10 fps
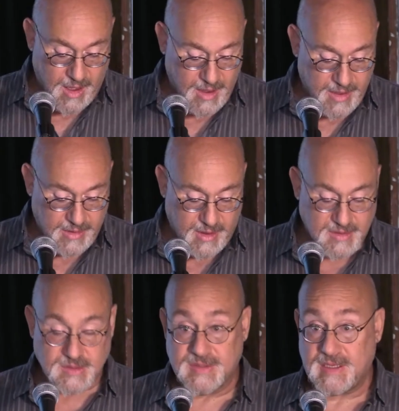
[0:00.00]
Uh, it
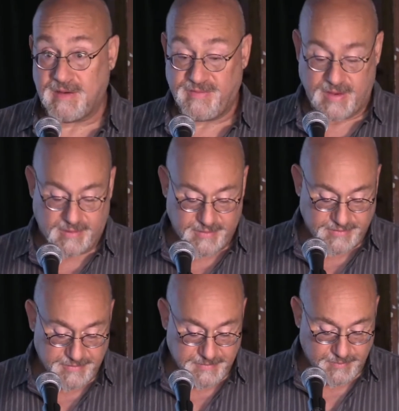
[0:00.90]
also is
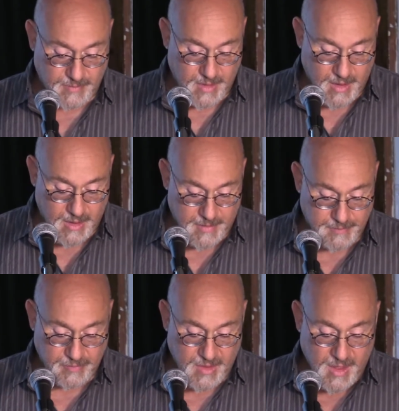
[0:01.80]
ineffective.
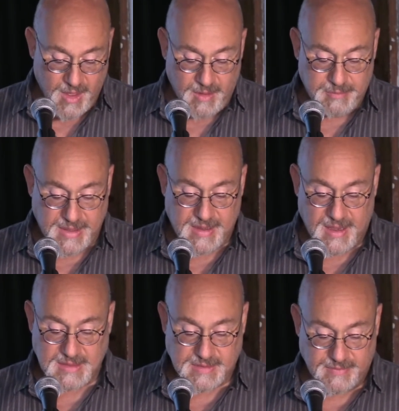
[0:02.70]
Um,
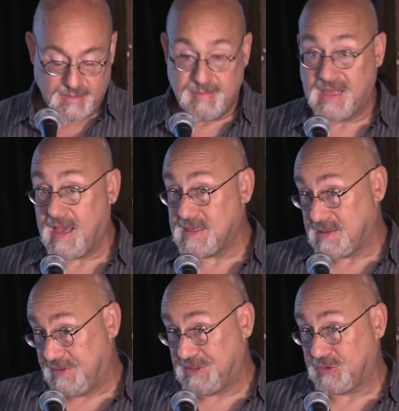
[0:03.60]
because, of, because
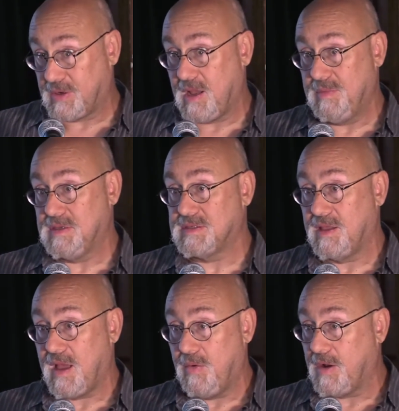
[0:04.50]
of its shortcomings,
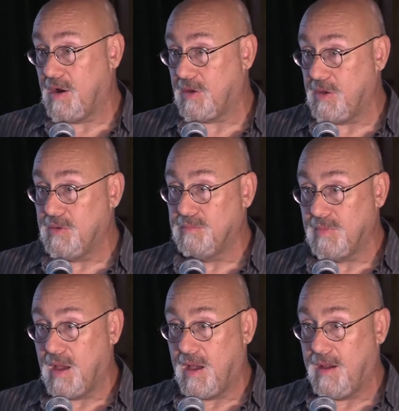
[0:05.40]
I, I would
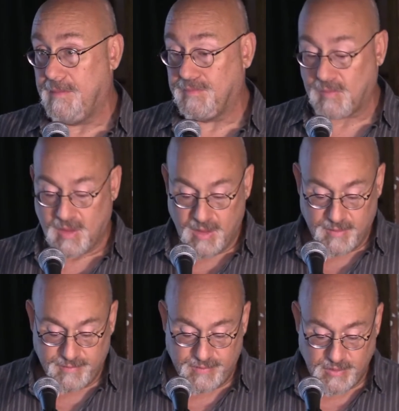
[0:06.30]
argue, um,
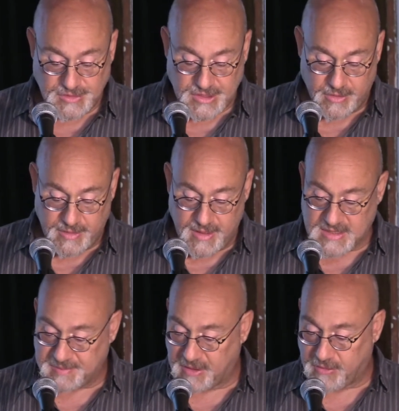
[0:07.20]
food charity
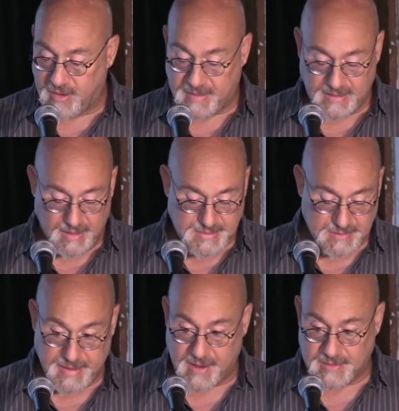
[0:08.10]
has been growing by leaps
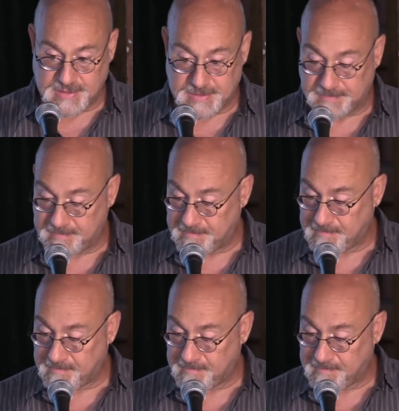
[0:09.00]
and bounds.